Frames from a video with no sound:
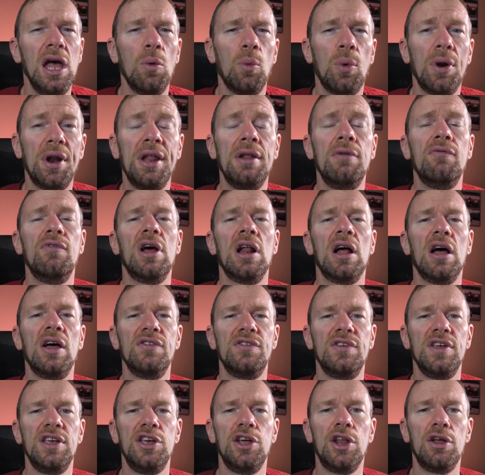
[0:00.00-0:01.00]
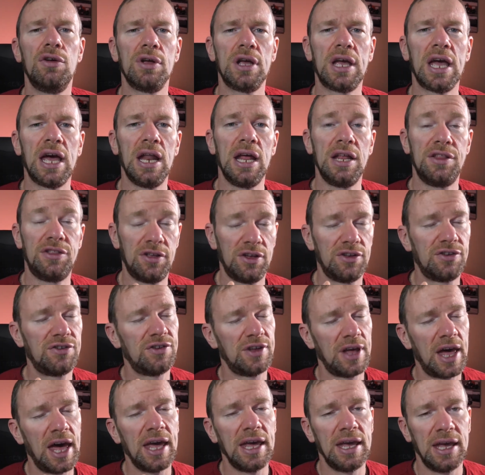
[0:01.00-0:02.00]
What I didn't realise, you don't get, it does
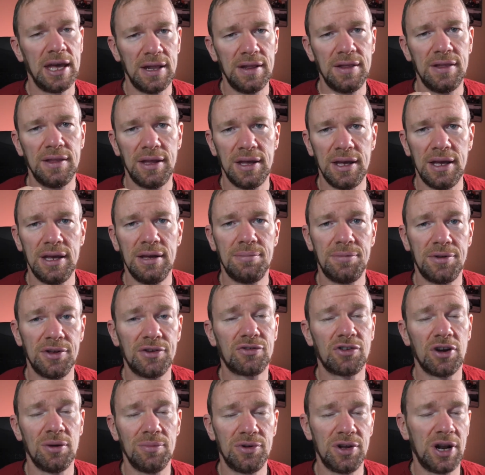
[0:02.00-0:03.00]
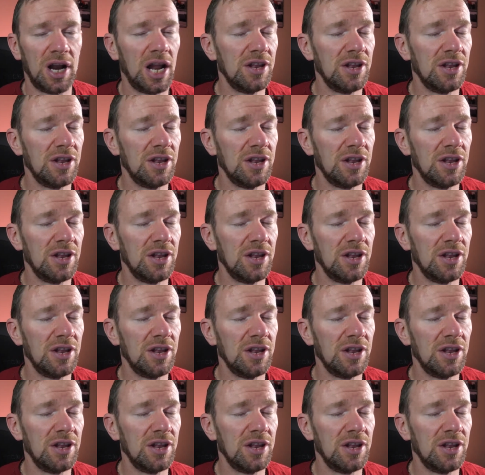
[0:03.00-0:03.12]
say in the description,